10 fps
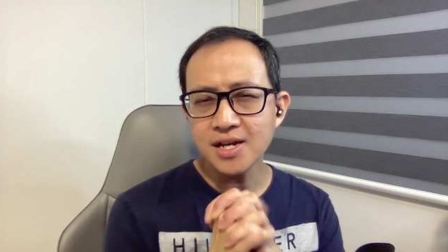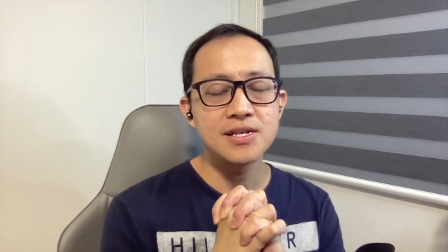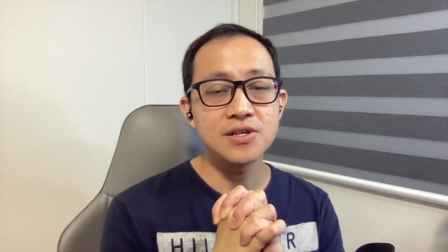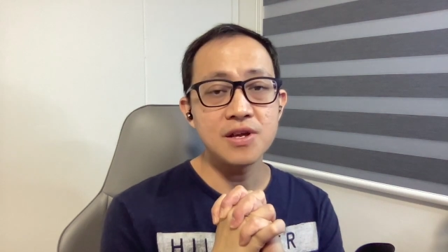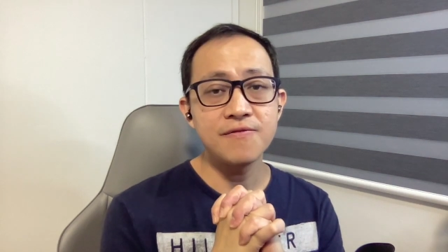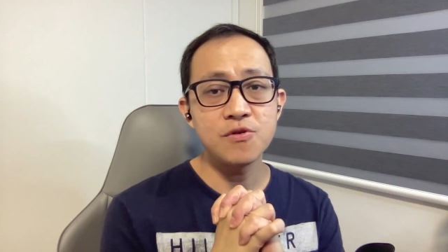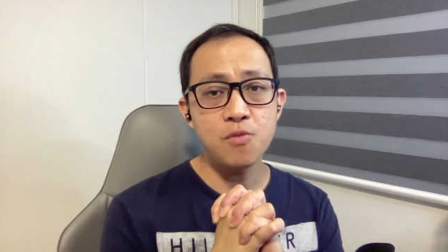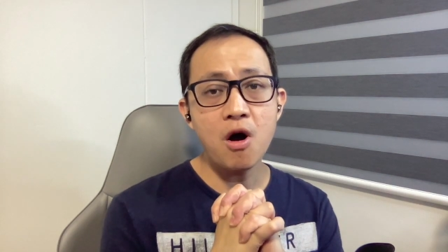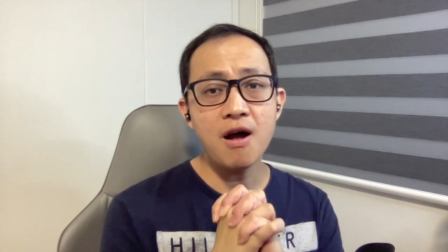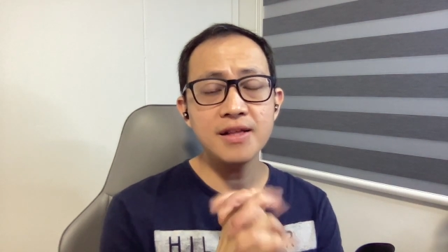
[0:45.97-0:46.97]
So if you
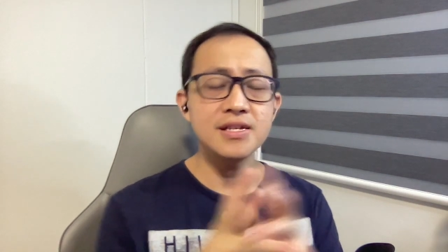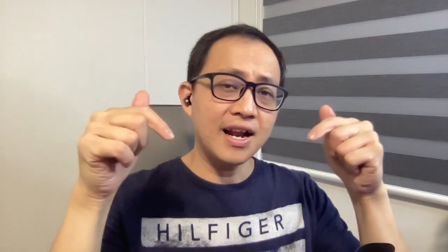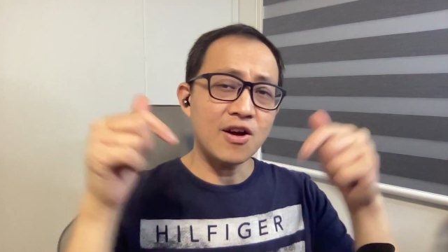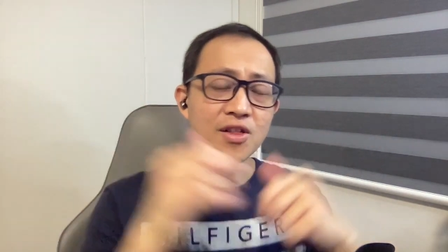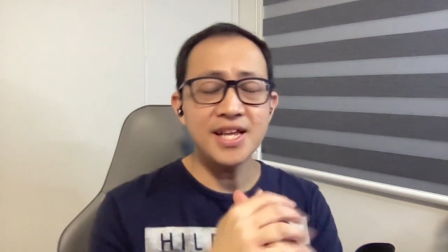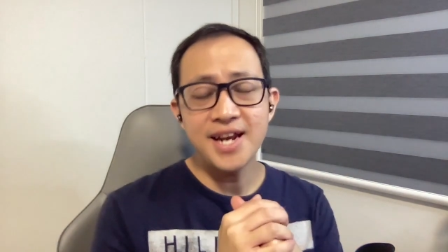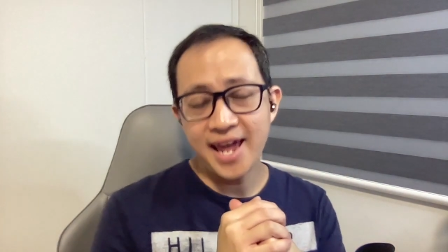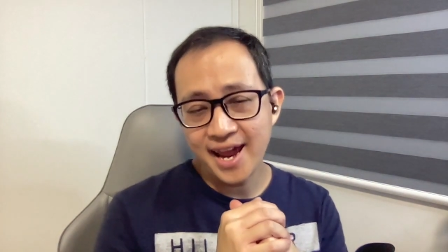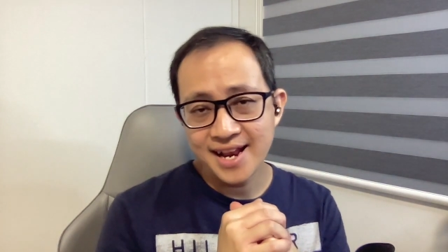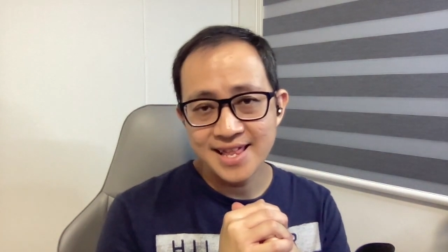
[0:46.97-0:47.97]
want, click on the
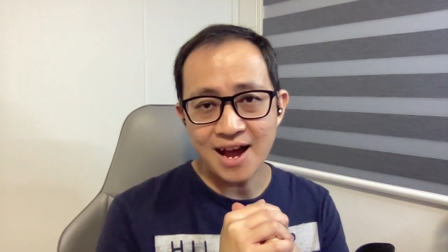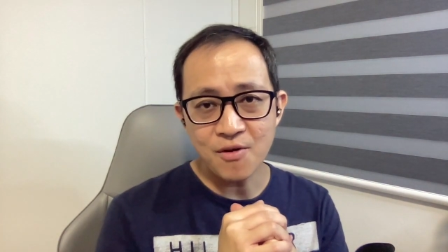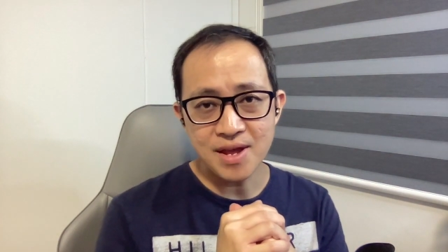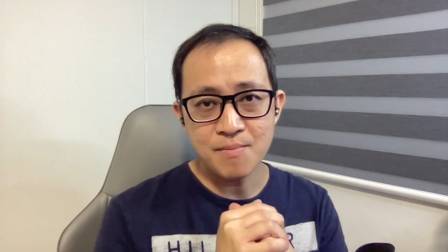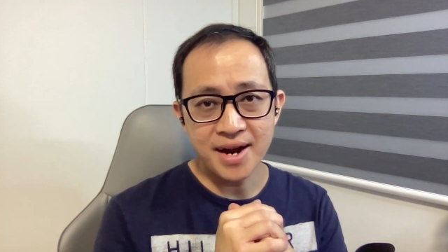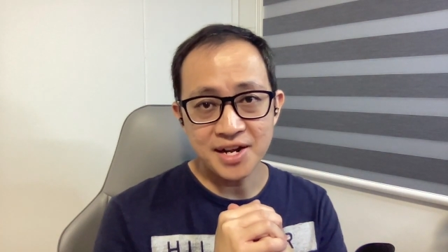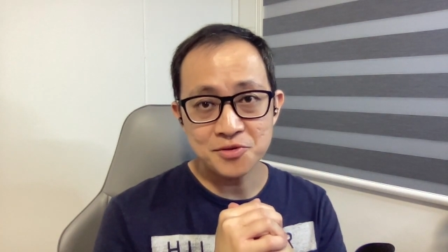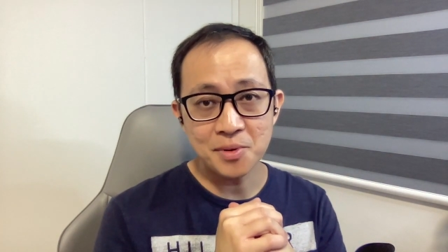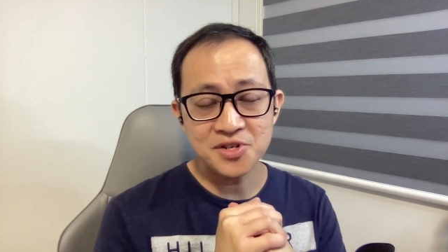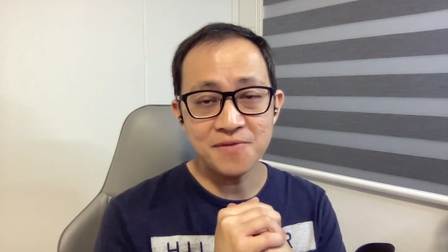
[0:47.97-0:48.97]
link down in my
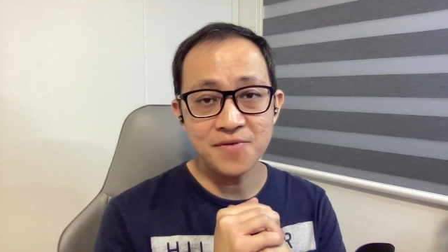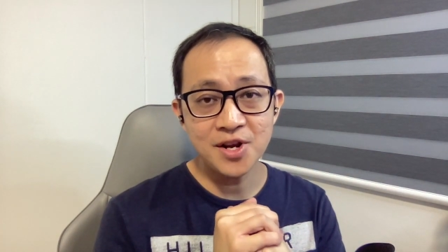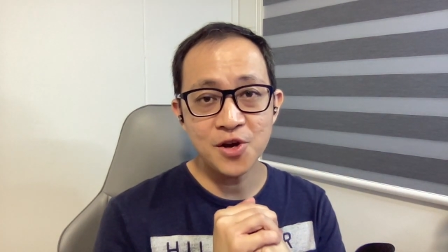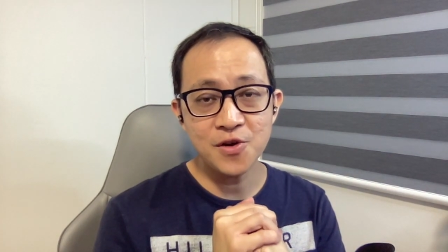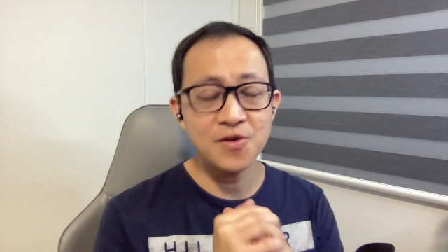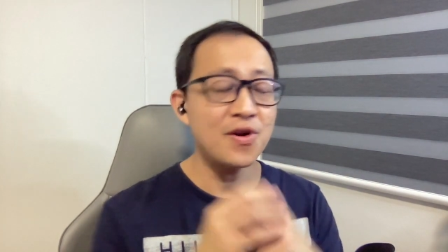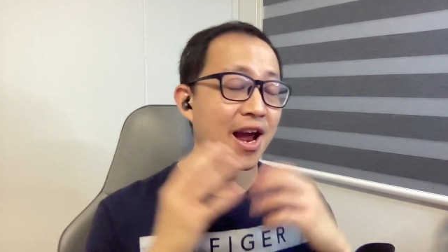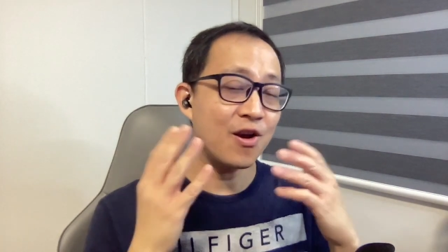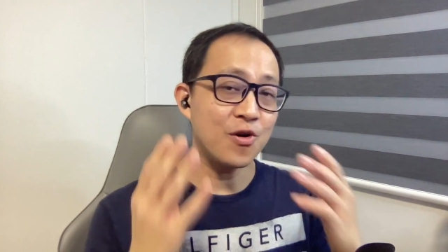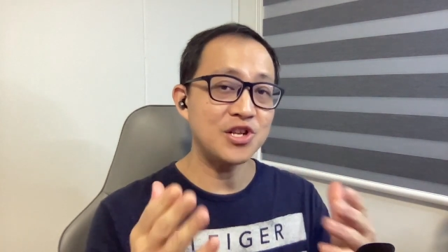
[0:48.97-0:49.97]
description below
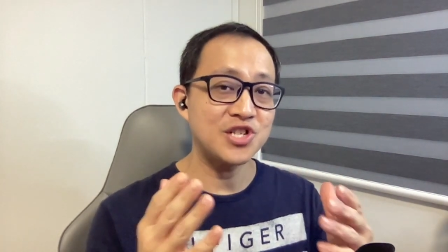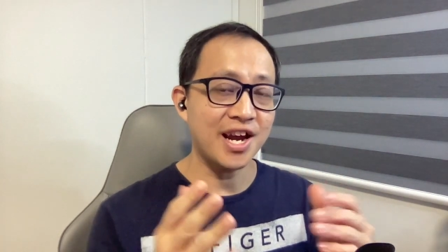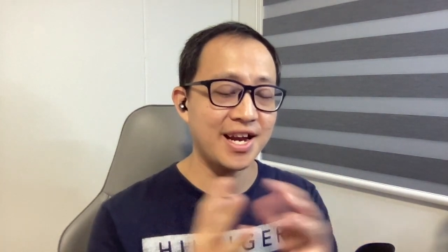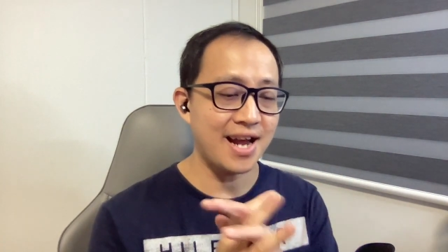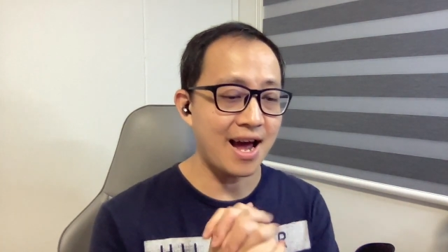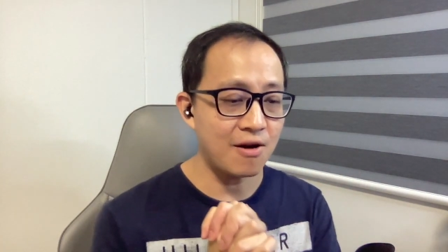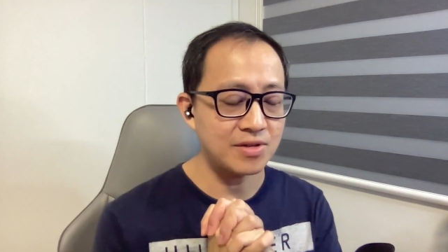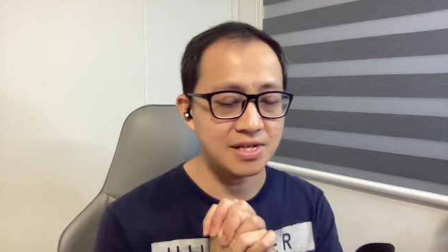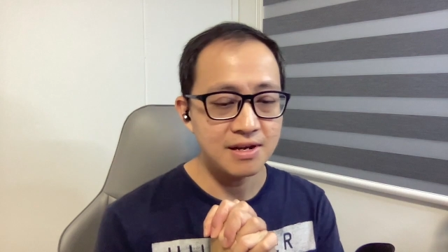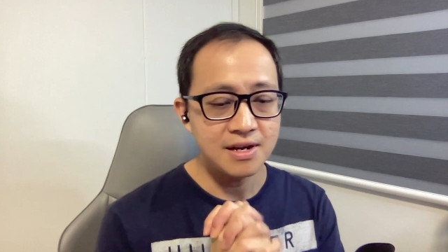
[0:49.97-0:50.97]
and go and check it
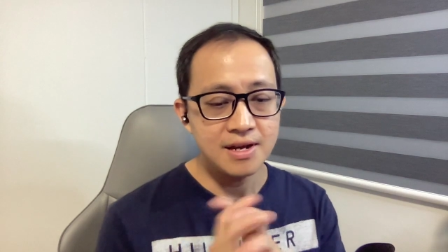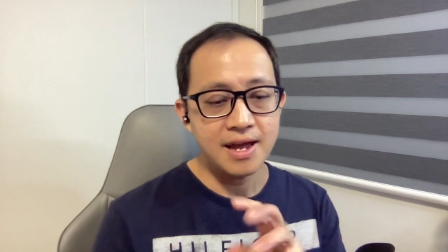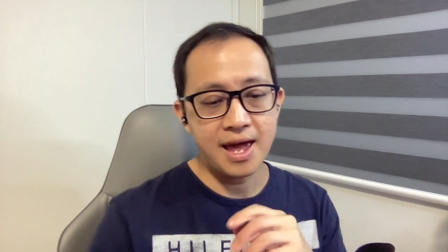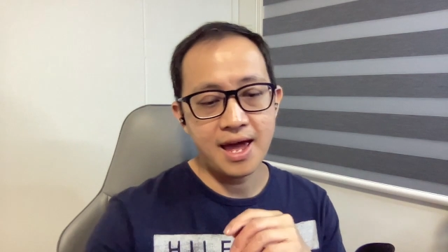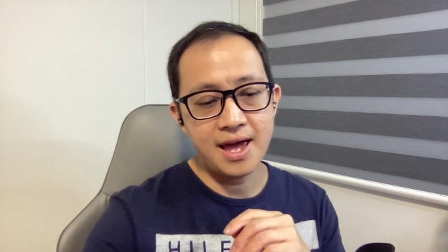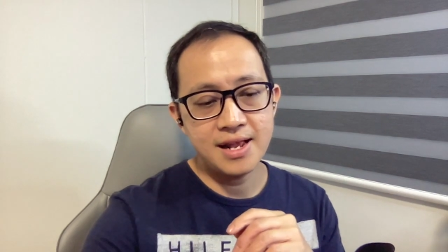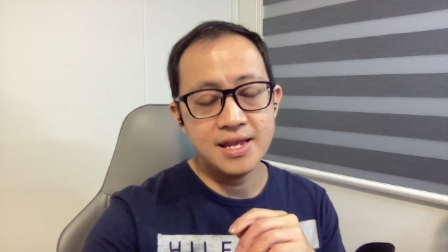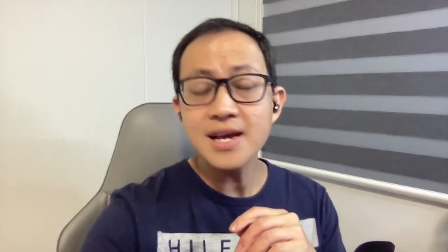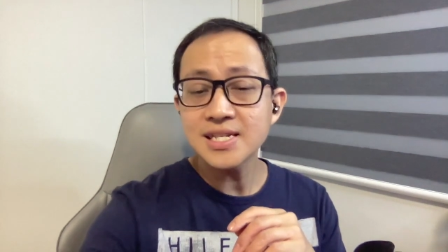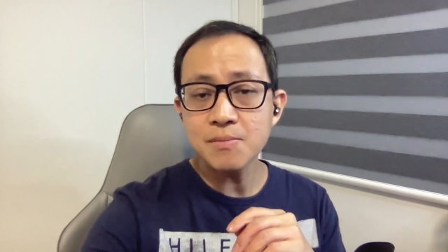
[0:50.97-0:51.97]
out. And
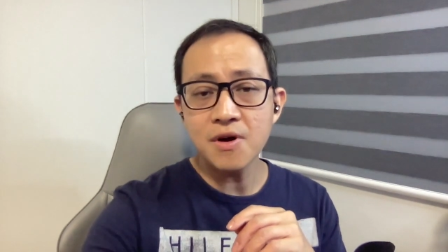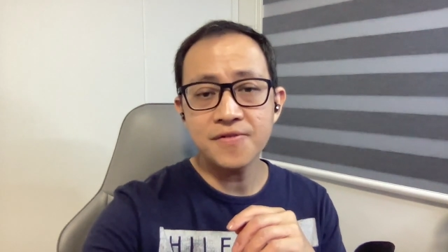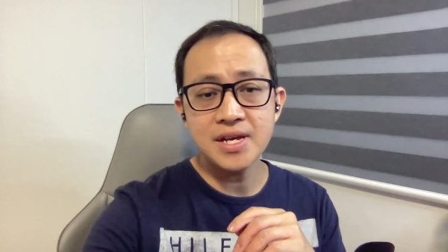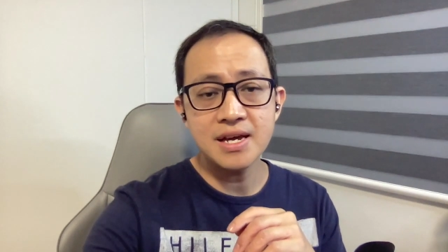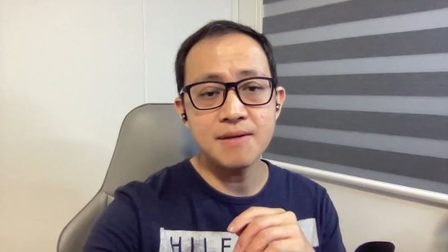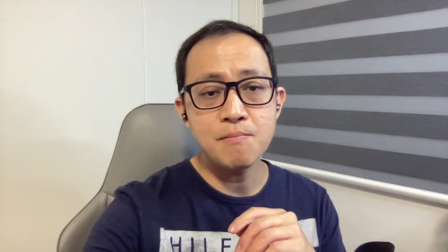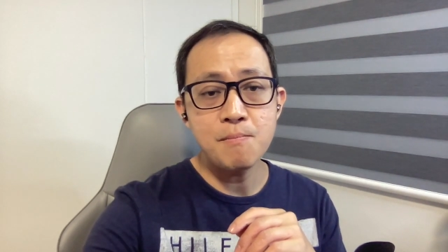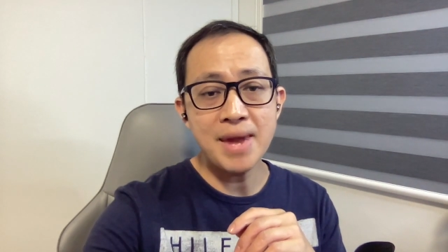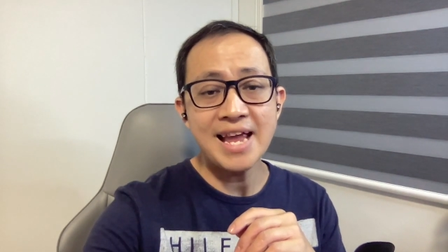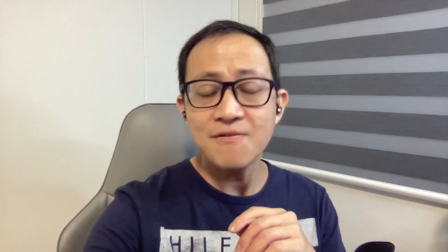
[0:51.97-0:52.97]
here are some of the
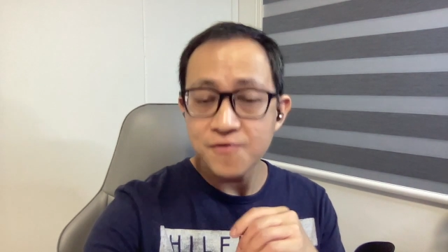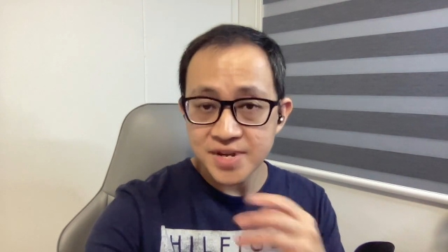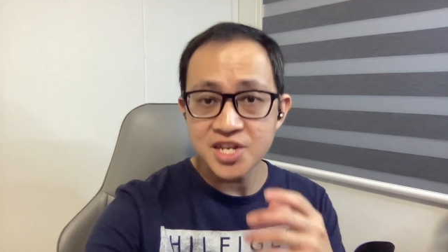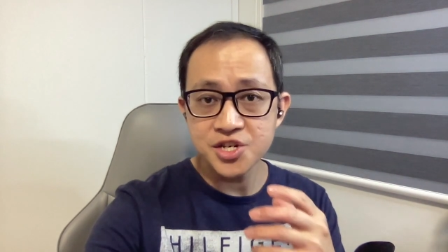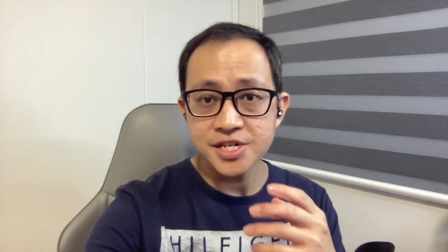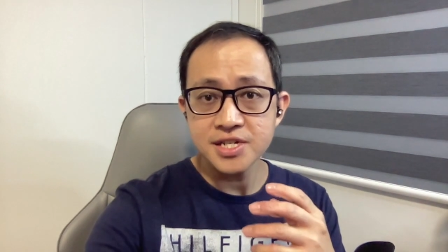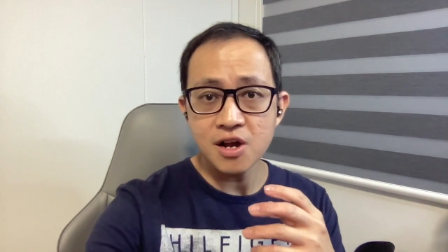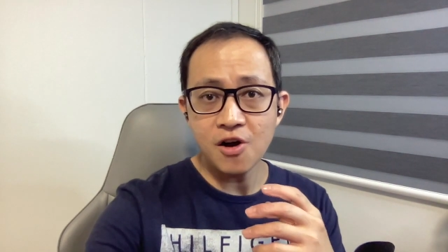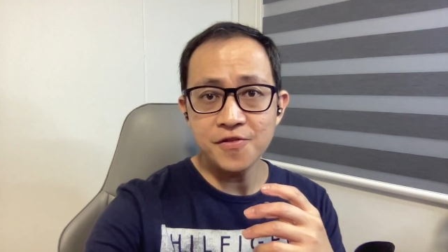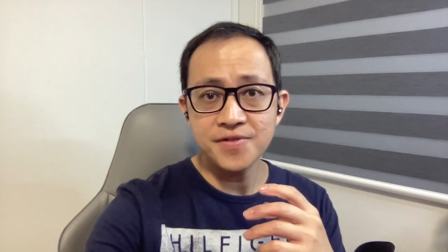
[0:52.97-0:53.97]
main features
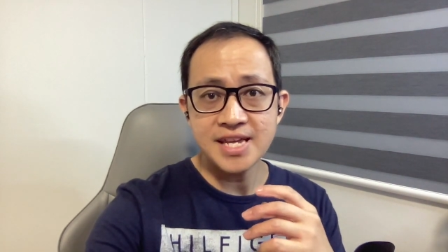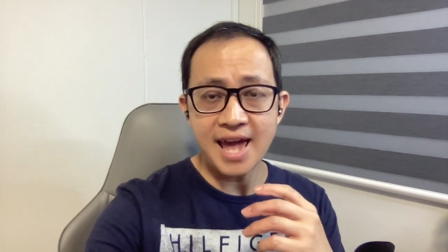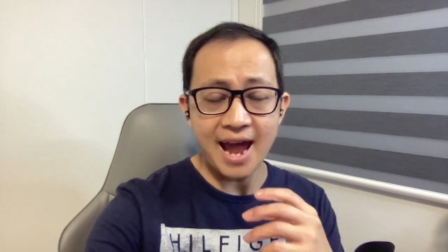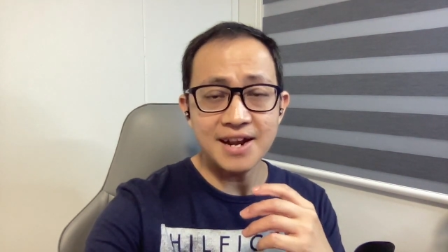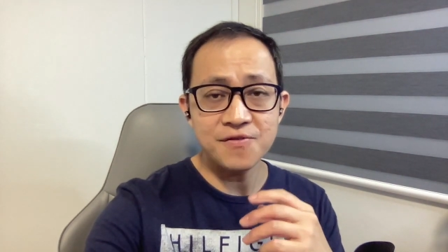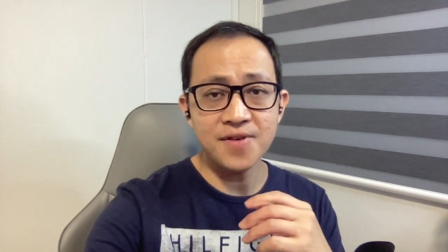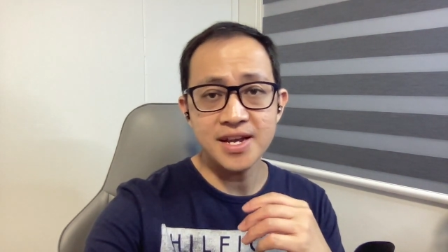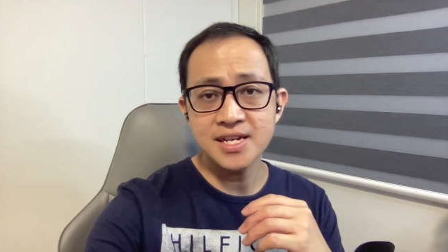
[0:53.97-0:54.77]
of the Edifier